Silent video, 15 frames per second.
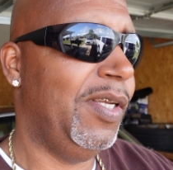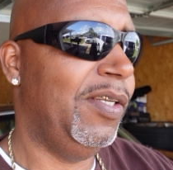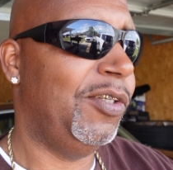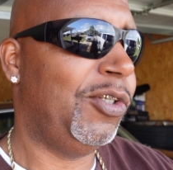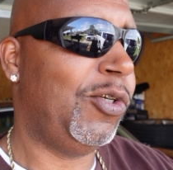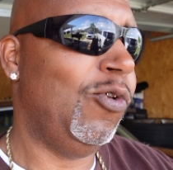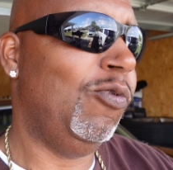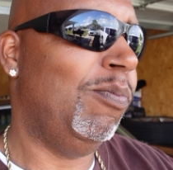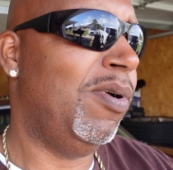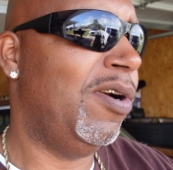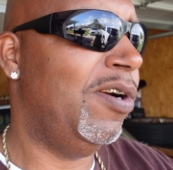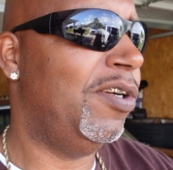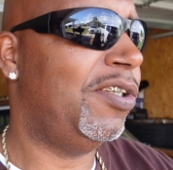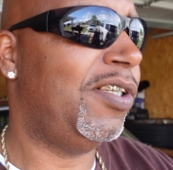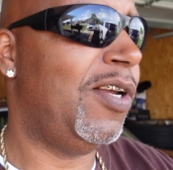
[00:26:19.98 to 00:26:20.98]
Scoop
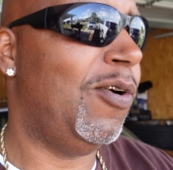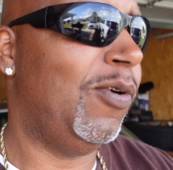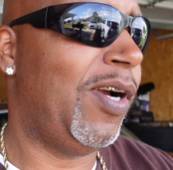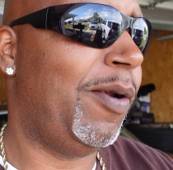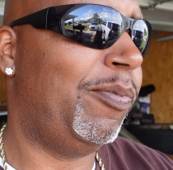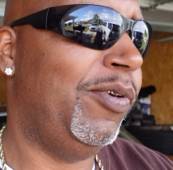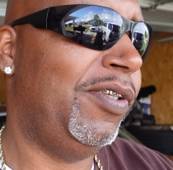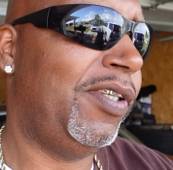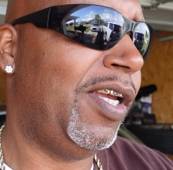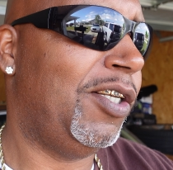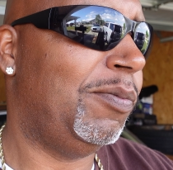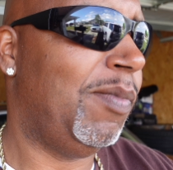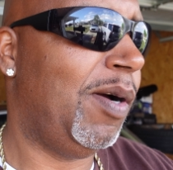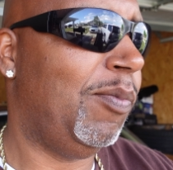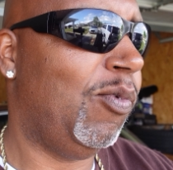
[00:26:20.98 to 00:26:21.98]
Bird song. I appreciate
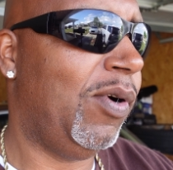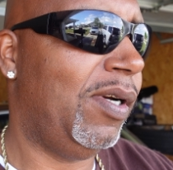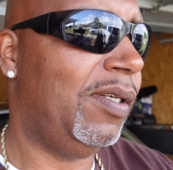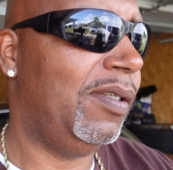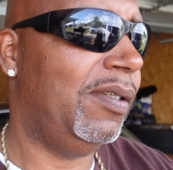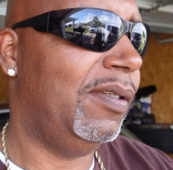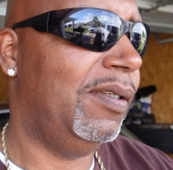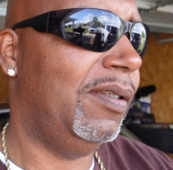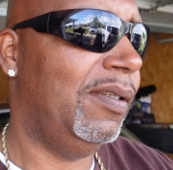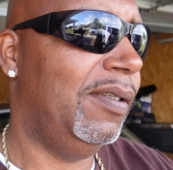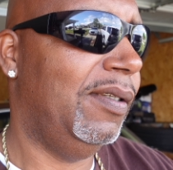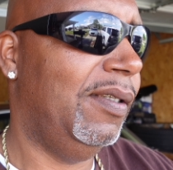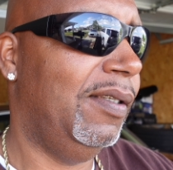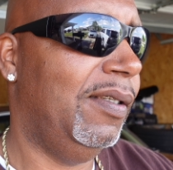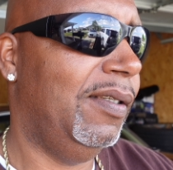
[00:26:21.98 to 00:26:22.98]
you, my boy.
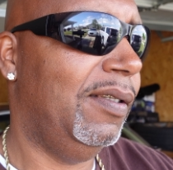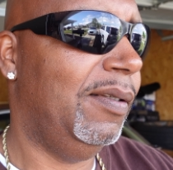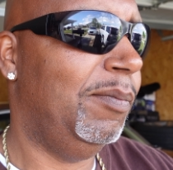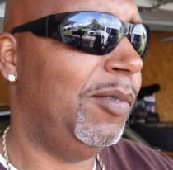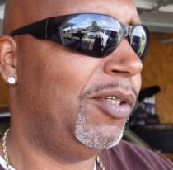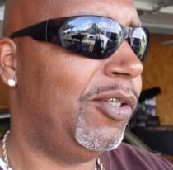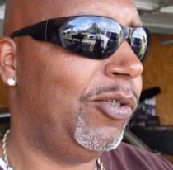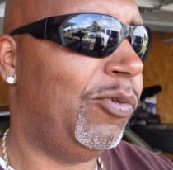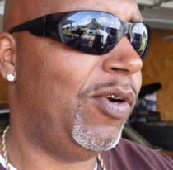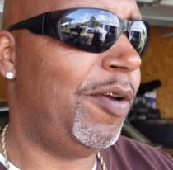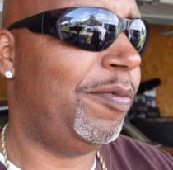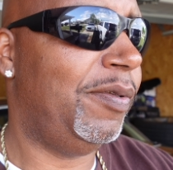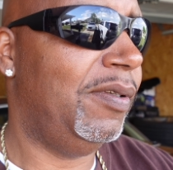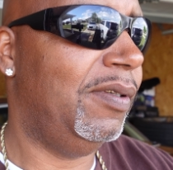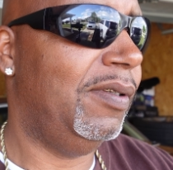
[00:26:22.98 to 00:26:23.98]
Mr.
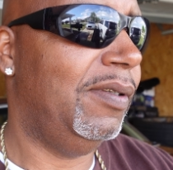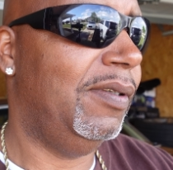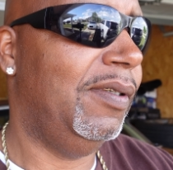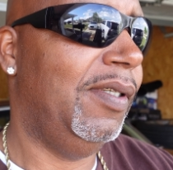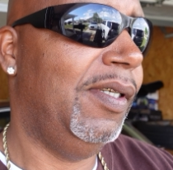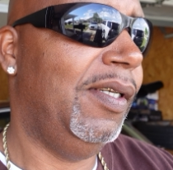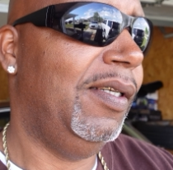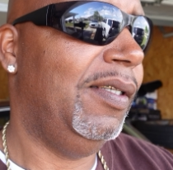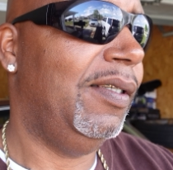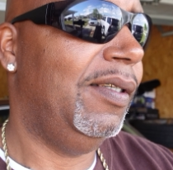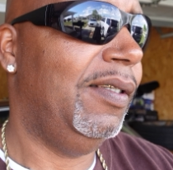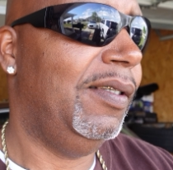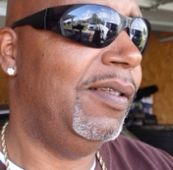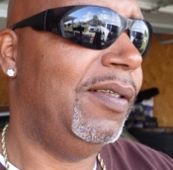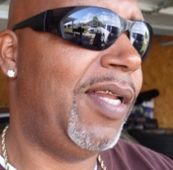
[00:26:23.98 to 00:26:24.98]
Griffin.
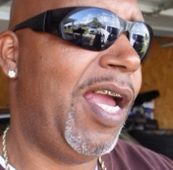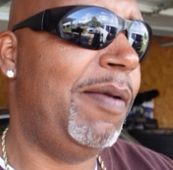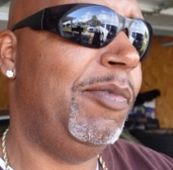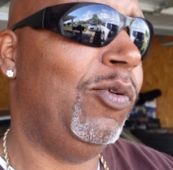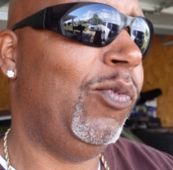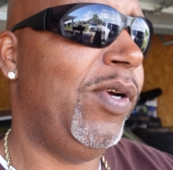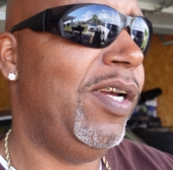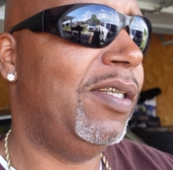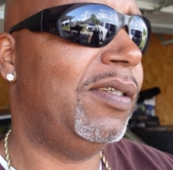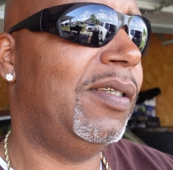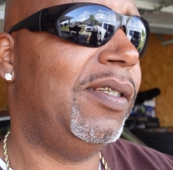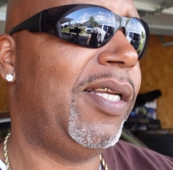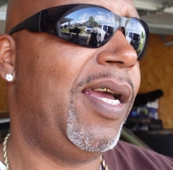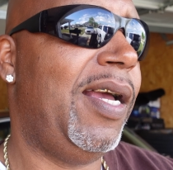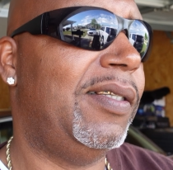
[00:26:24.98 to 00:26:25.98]
Damon Wheels and
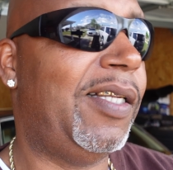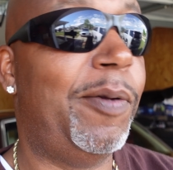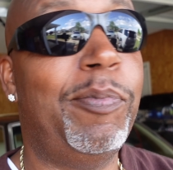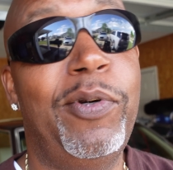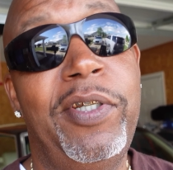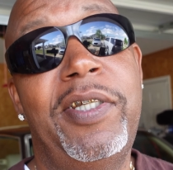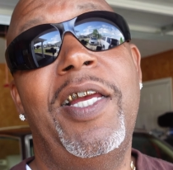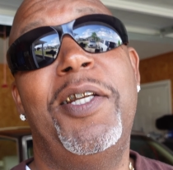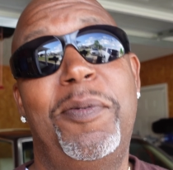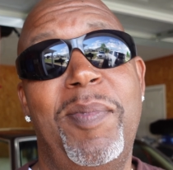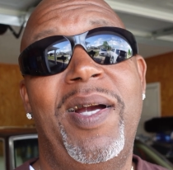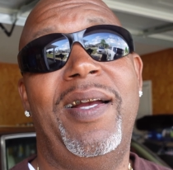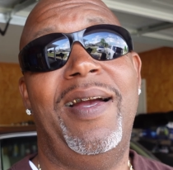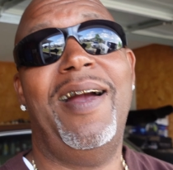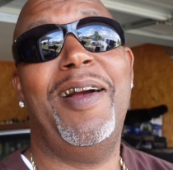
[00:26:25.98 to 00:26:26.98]
Tires. I appreciate you,
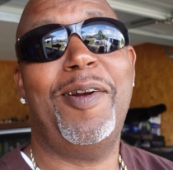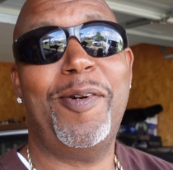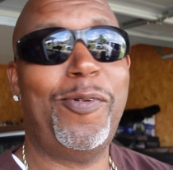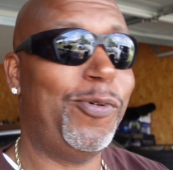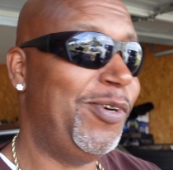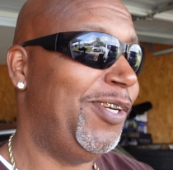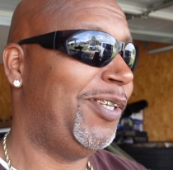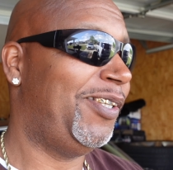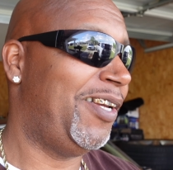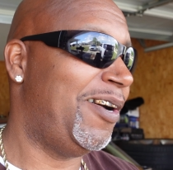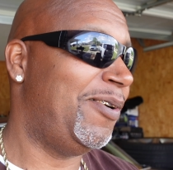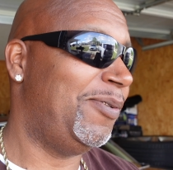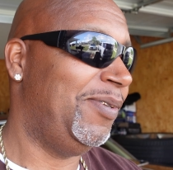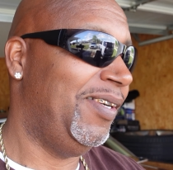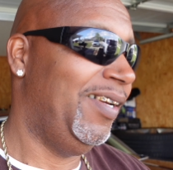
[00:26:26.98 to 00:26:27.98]
my guy. Real
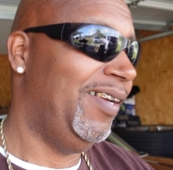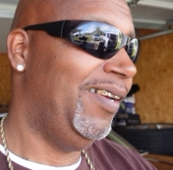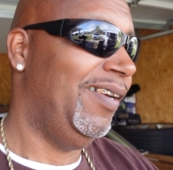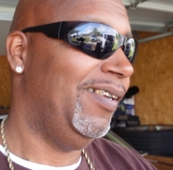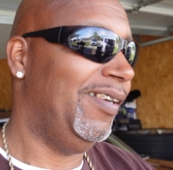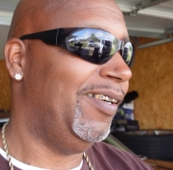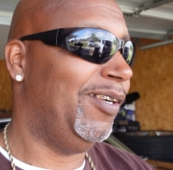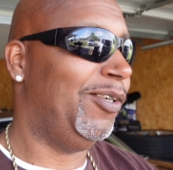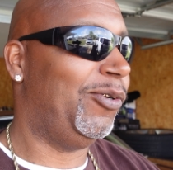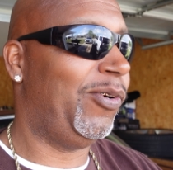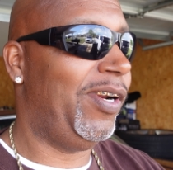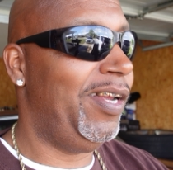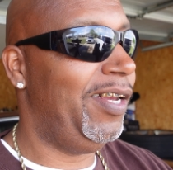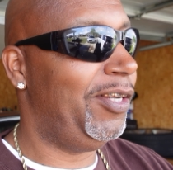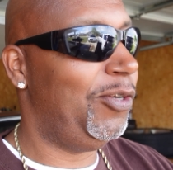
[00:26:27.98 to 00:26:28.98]
talk. Uh,
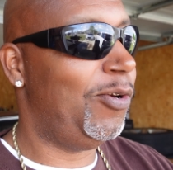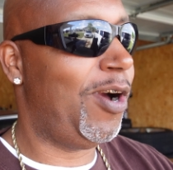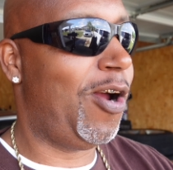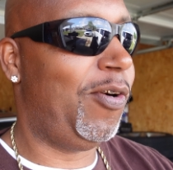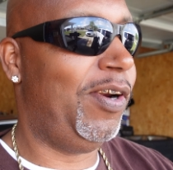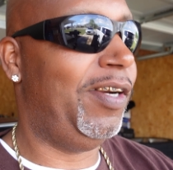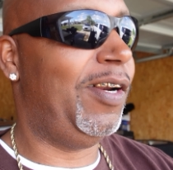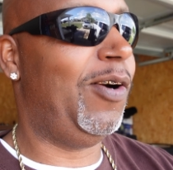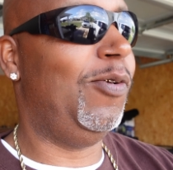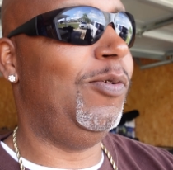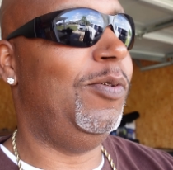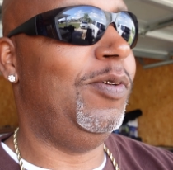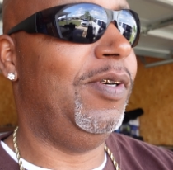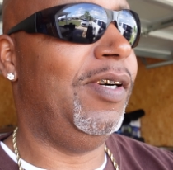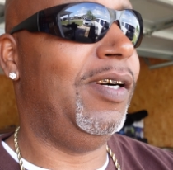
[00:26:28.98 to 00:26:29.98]
Greg, you already know.
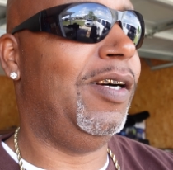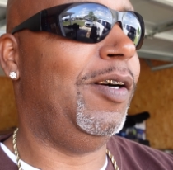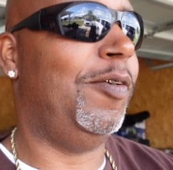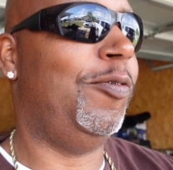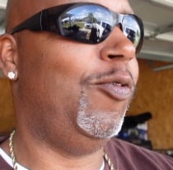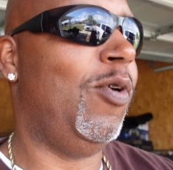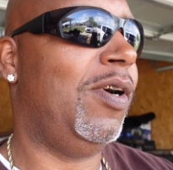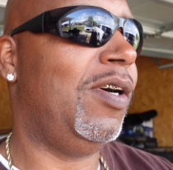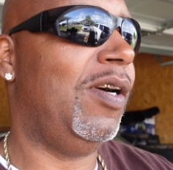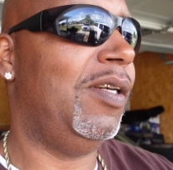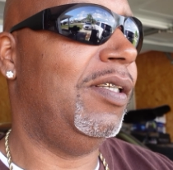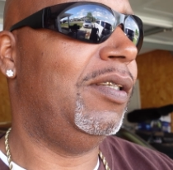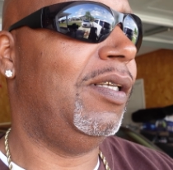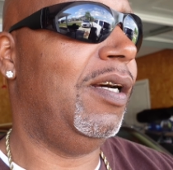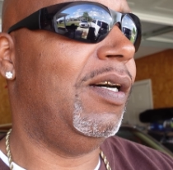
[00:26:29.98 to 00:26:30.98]
Uh, Four
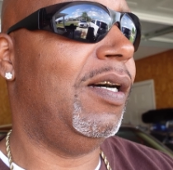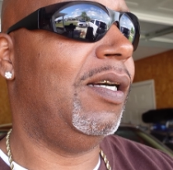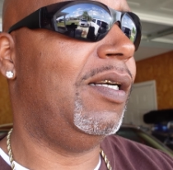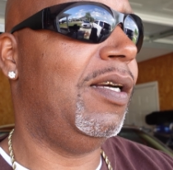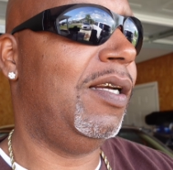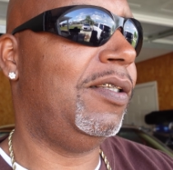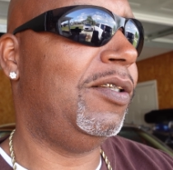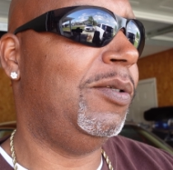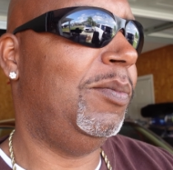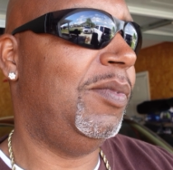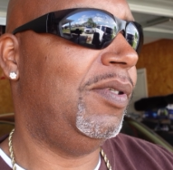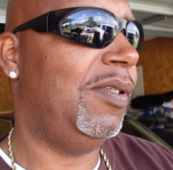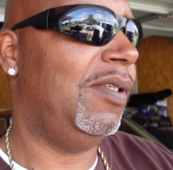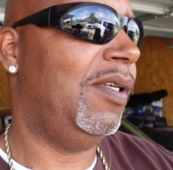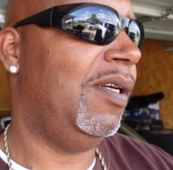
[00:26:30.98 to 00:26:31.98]
Corner uh,
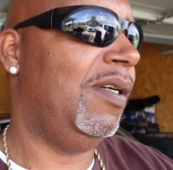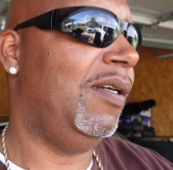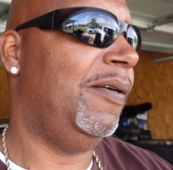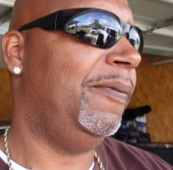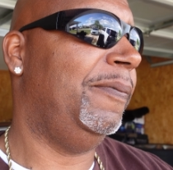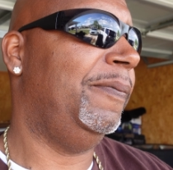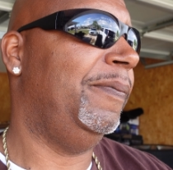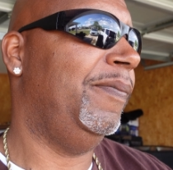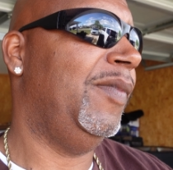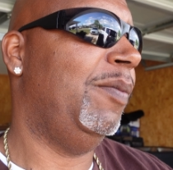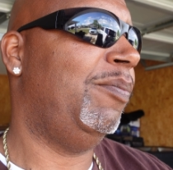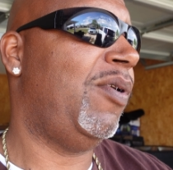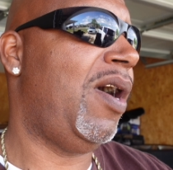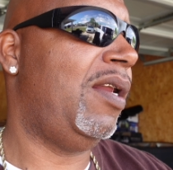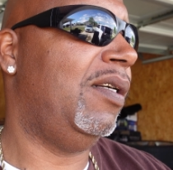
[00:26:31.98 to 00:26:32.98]
Customs um,
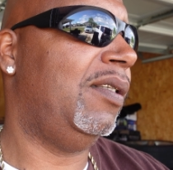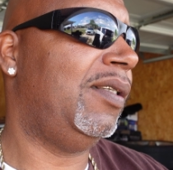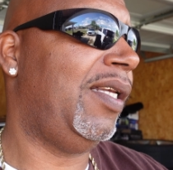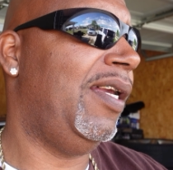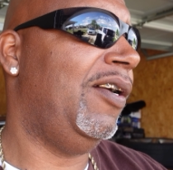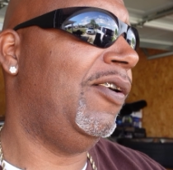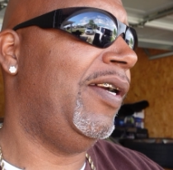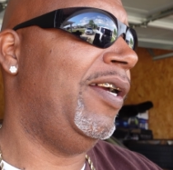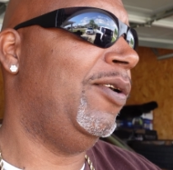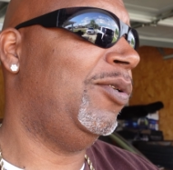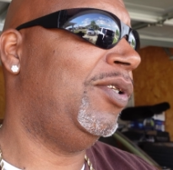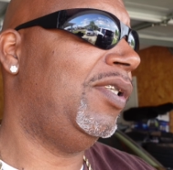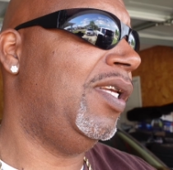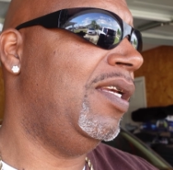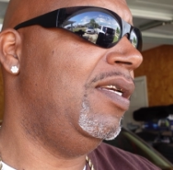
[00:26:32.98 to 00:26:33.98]
Products
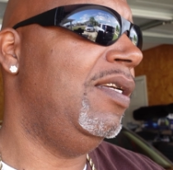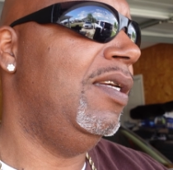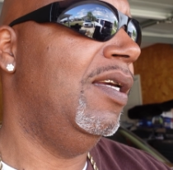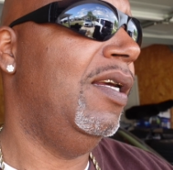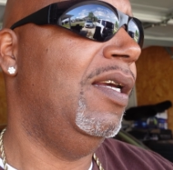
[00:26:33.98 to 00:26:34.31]
LLC.